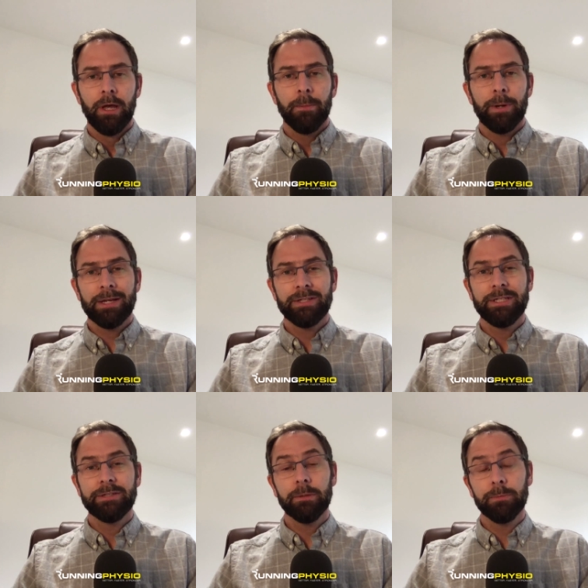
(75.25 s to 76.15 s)
But actually,
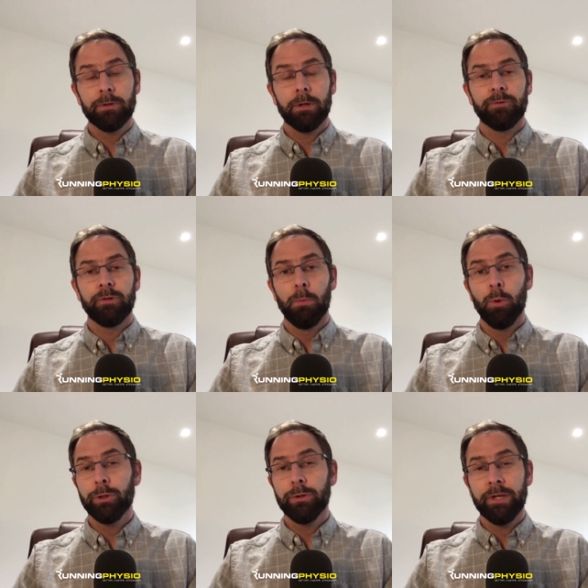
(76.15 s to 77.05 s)
sometimes the
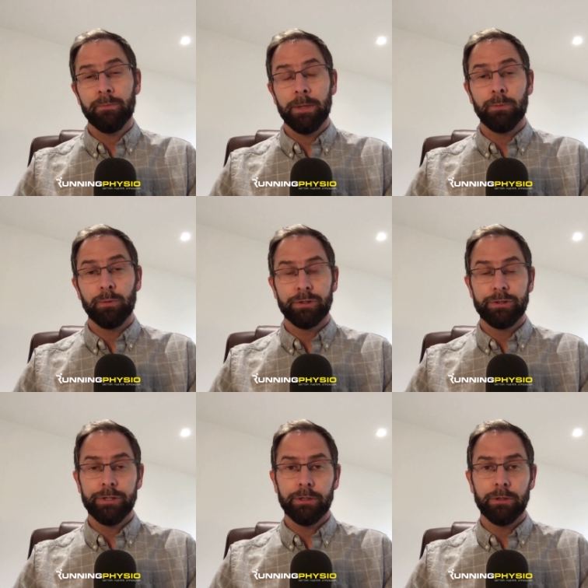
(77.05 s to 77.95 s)
more you give people to
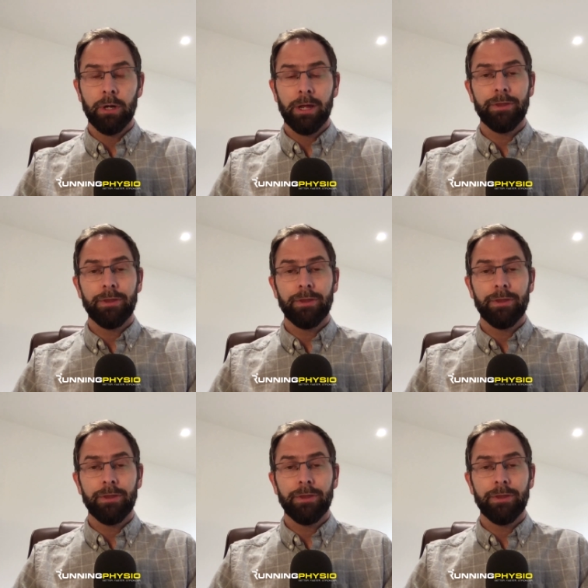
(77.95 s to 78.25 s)
do,